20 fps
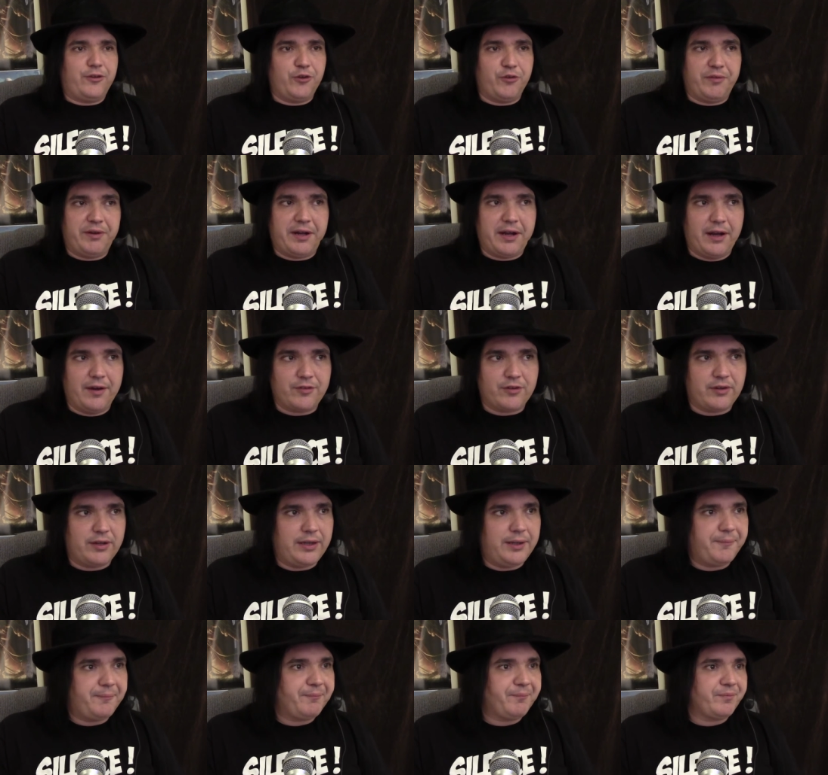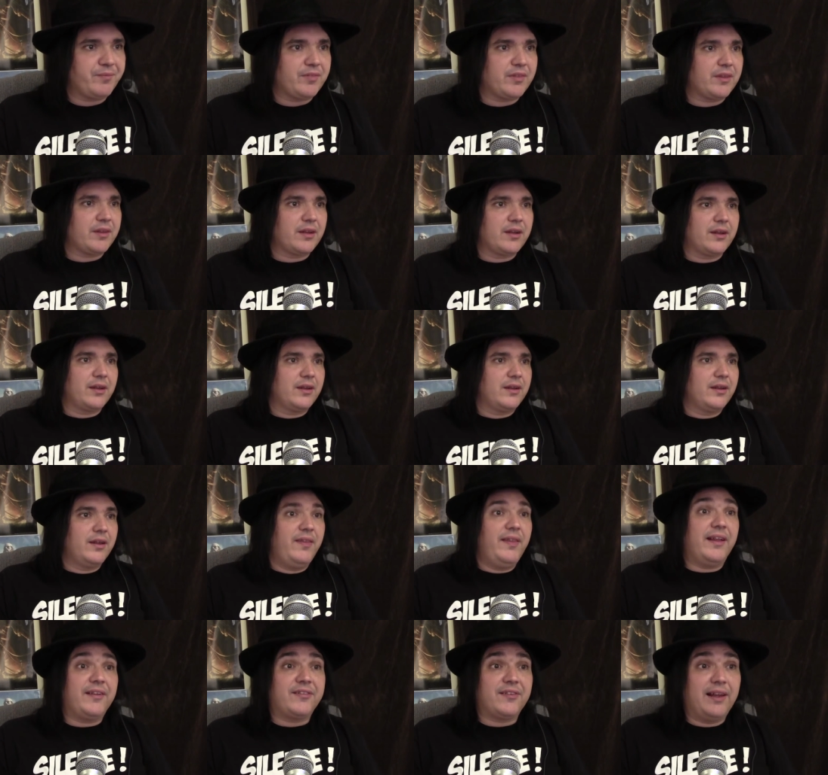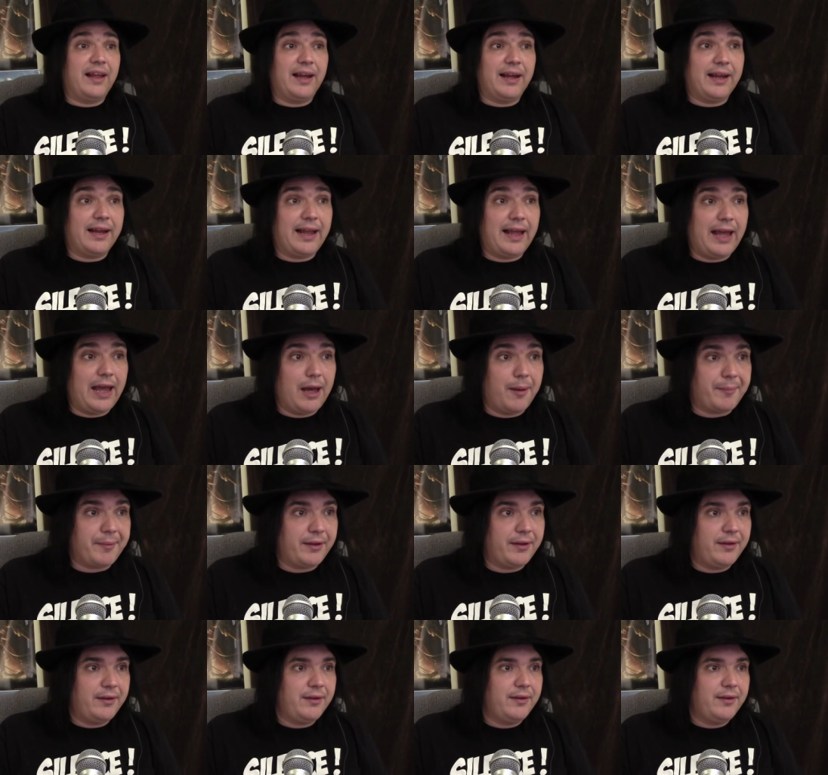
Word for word: to recovery. That's not going to happen.